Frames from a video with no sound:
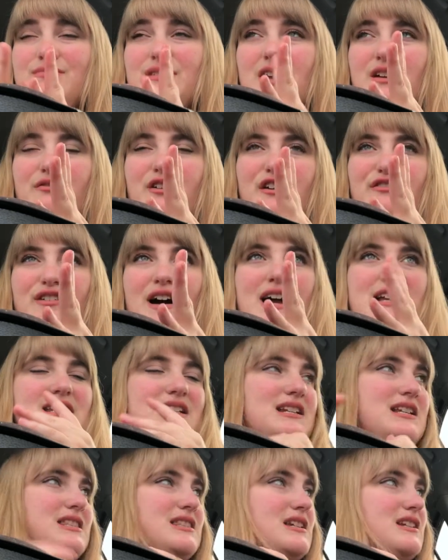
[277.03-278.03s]
if I
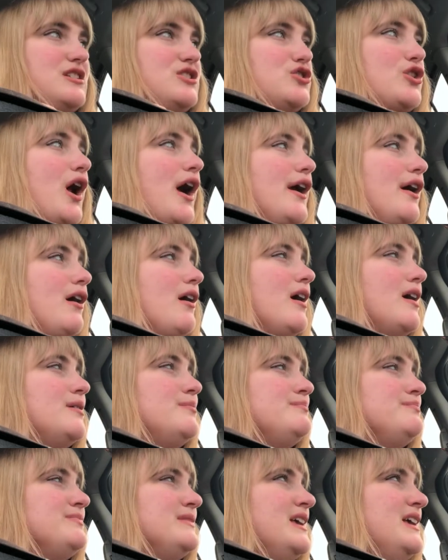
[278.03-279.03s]
find anything to try
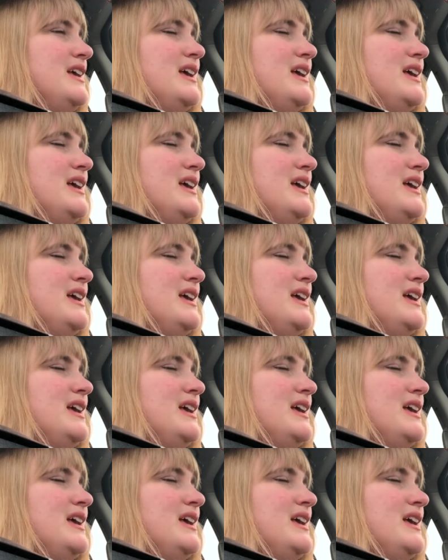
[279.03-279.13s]
on.